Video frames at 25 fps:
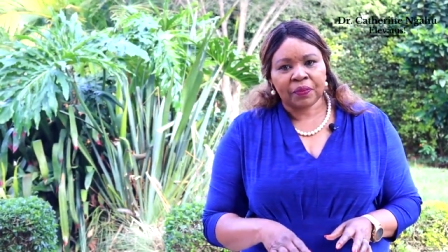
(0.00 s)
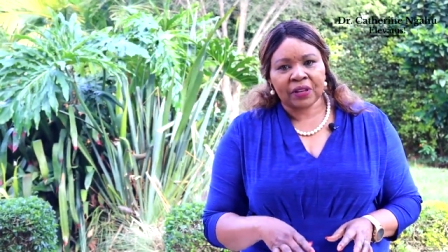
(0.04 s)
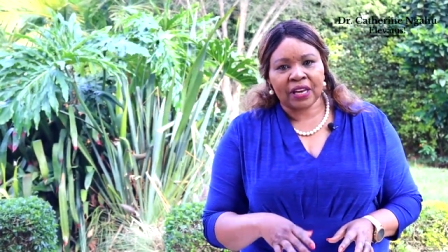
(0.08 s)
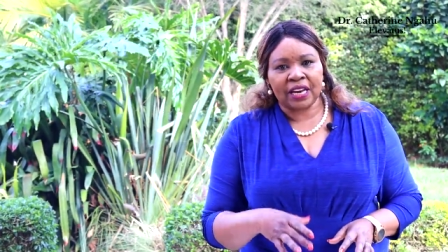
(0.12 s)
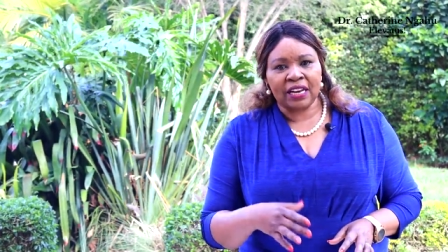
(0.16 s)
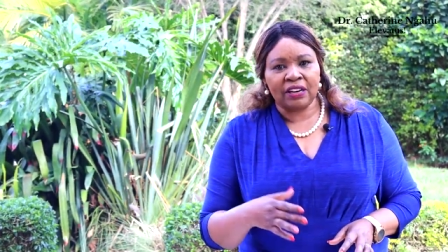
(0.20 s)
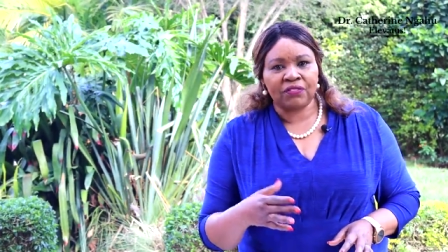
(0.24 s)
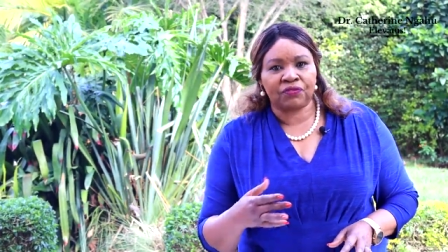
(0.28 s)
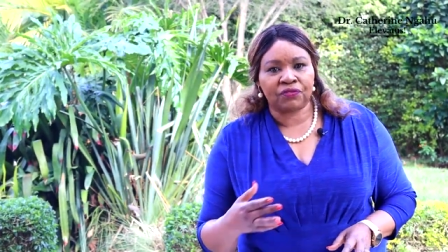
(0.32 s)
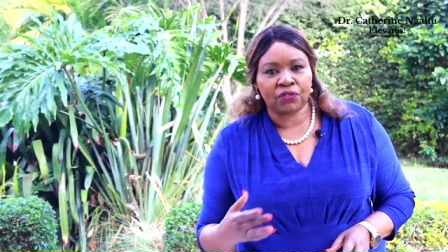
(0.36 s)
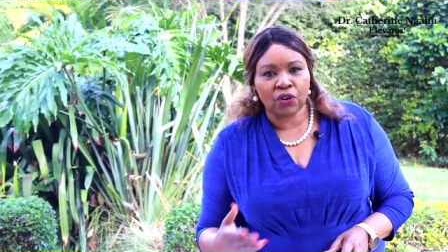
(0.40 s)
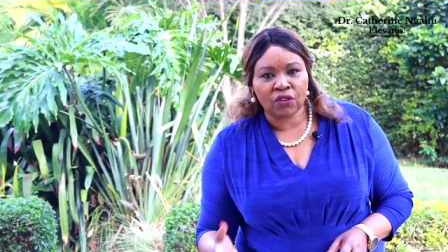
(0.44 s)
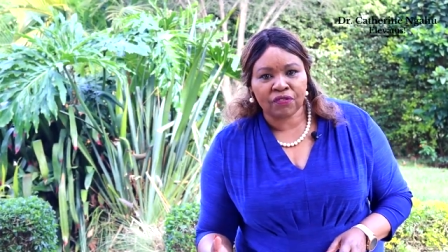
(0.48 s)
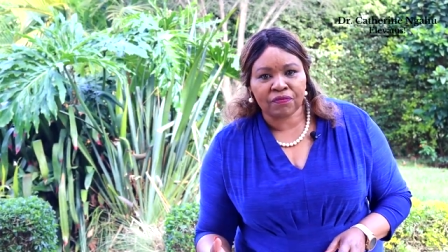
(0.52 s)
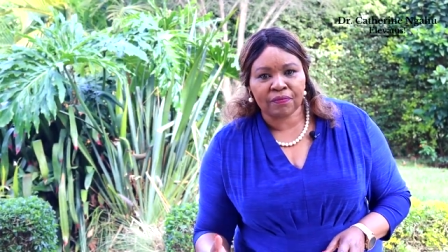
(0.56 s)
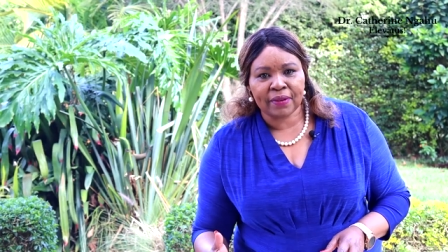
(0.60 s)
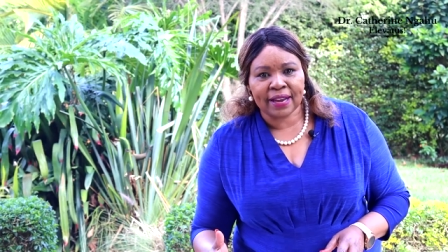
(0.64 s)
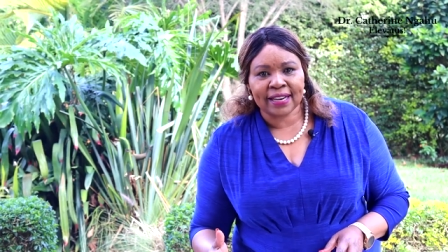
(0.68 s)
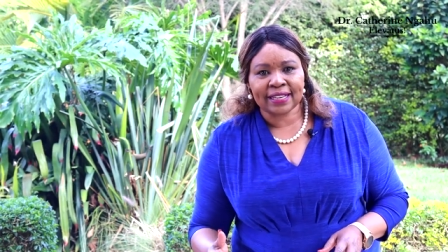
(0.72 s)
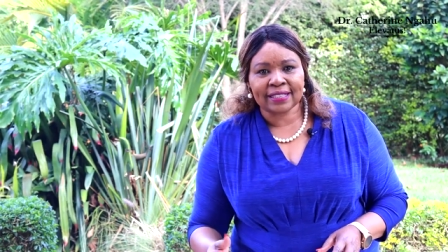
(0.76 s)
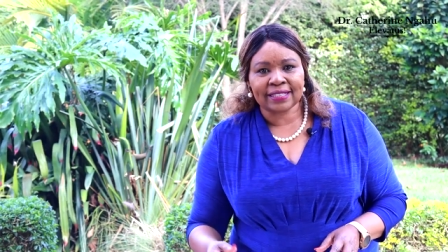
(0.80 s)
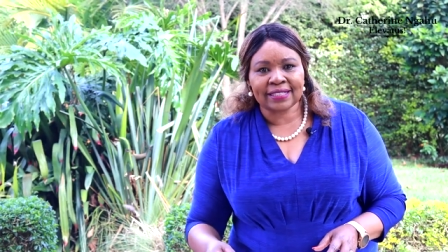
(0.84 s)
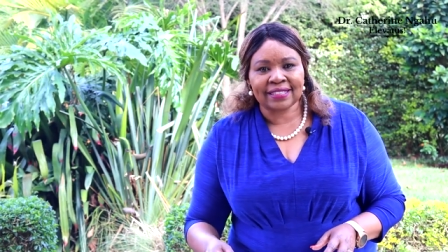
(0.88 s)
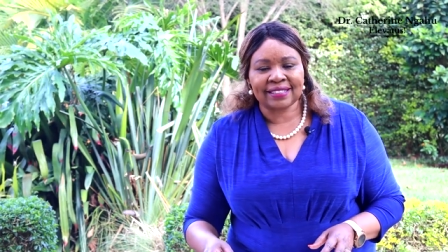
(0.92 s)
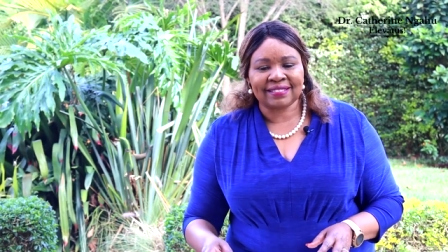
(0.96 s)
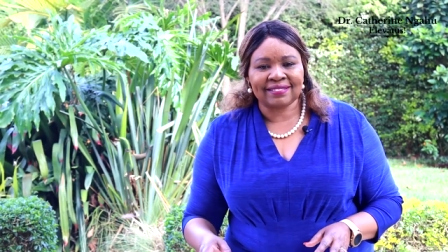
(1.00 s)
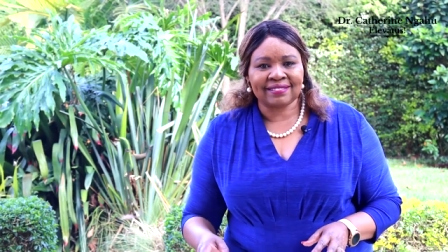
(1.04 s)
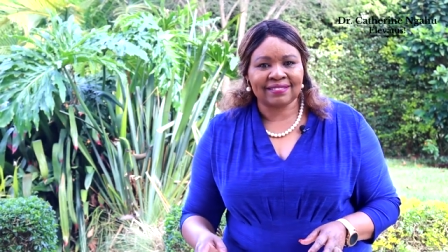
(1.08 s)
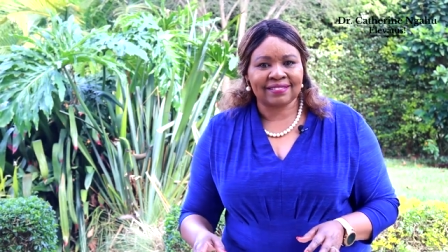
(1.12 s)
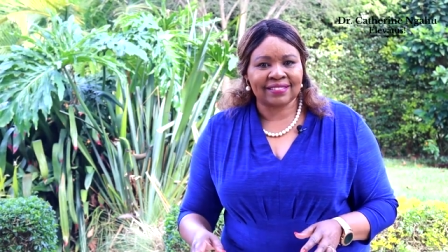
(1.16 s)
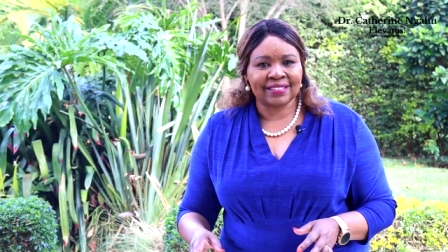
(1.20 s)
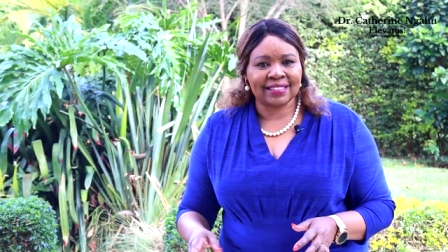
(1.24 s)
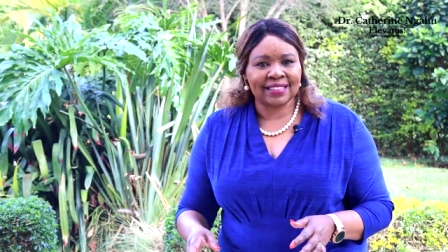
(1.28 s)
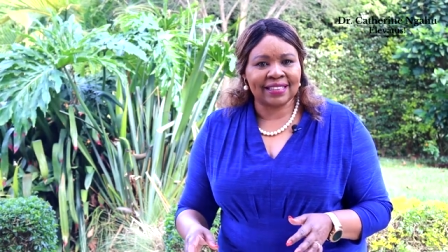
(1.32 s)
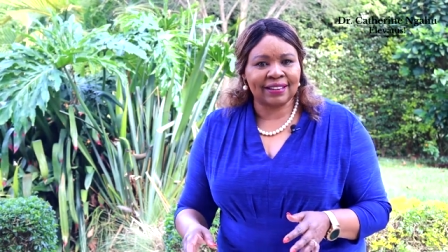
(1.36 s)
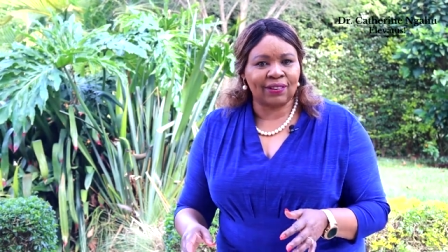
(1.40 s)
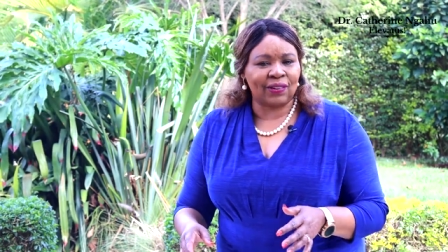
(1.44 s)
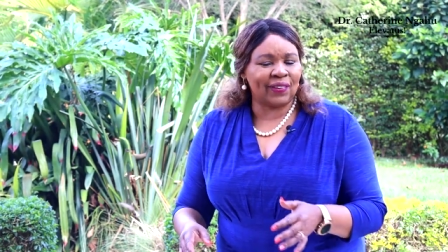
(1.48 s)
involvement,
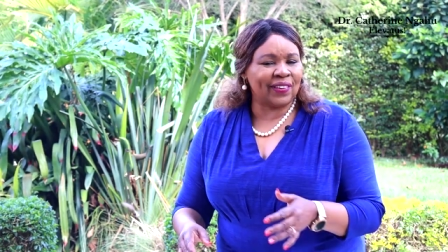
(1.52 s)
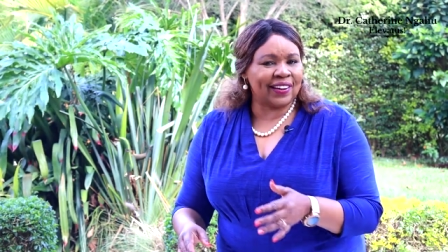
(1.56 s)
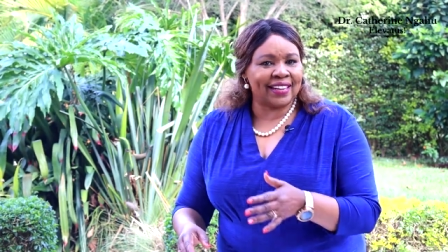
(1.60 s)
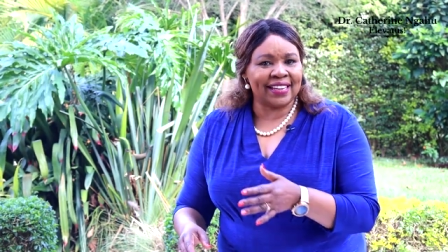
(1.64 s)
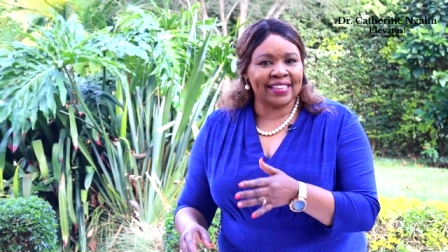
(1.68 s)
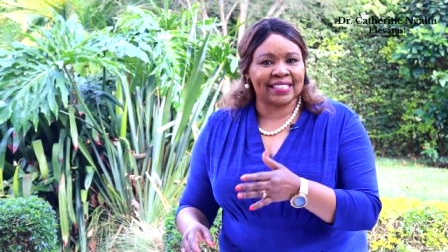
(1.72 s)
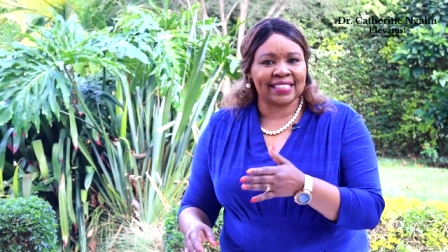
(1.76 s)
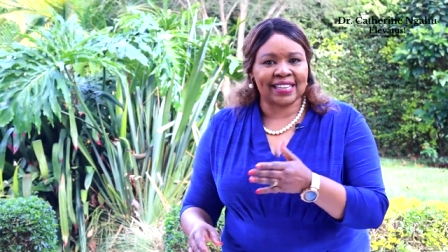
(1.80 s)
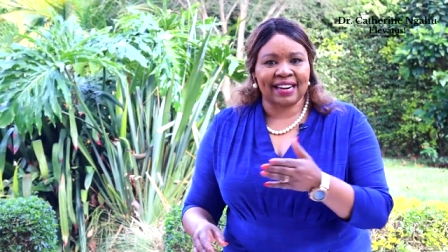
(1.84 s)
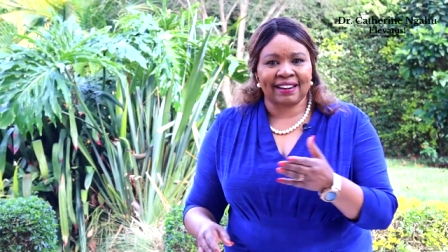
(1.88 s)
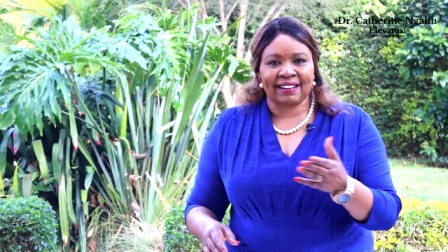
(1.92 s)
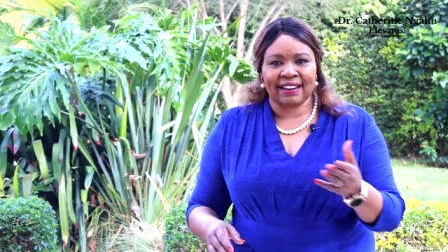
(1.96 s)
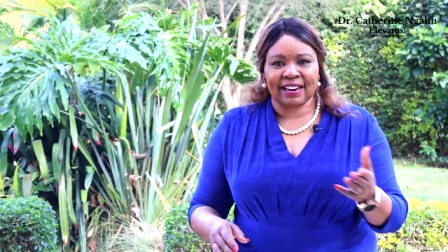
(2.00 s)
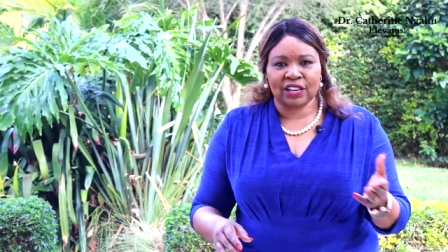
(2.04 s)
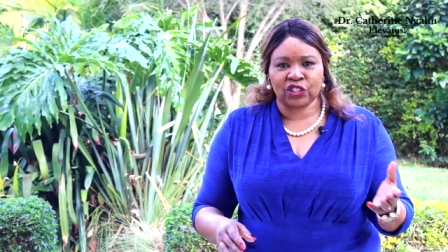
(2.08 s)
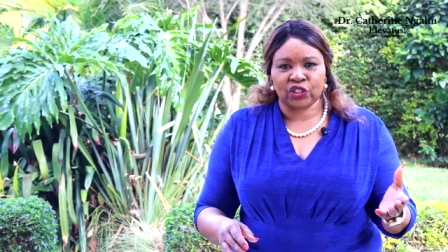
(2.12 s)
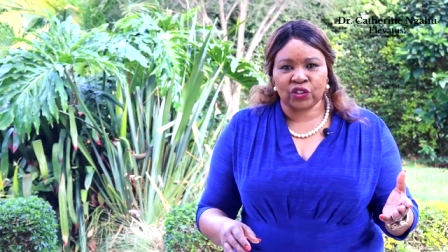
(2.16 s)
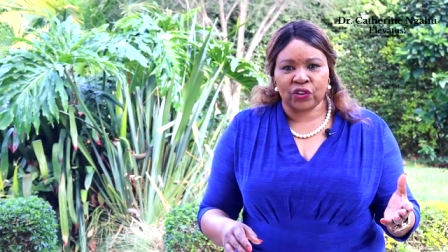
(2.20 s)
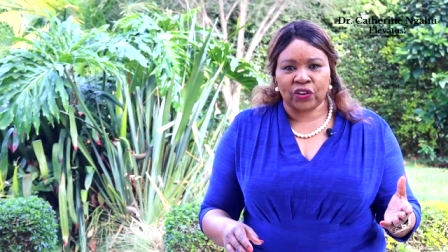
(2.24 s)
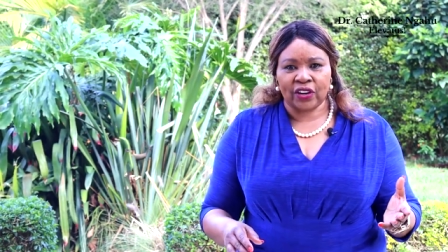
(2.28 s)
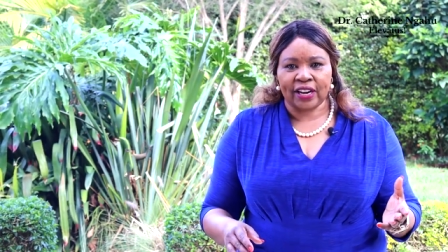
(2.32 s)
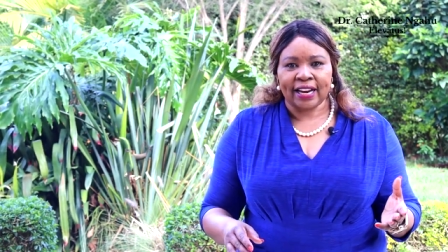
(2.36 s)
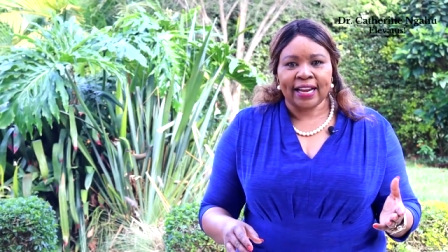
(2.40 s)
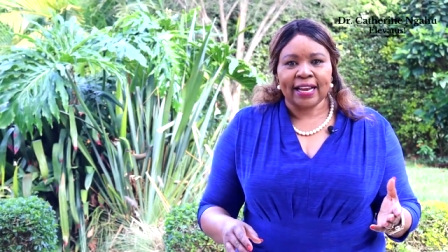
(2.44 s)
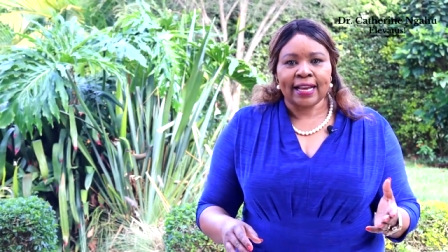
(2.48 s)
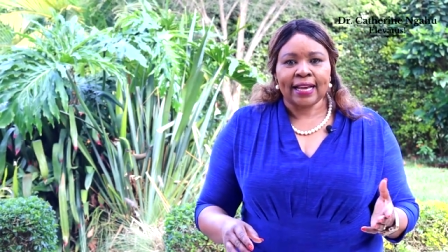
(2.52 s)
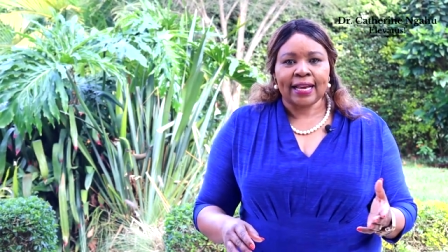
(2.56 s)
or interaction?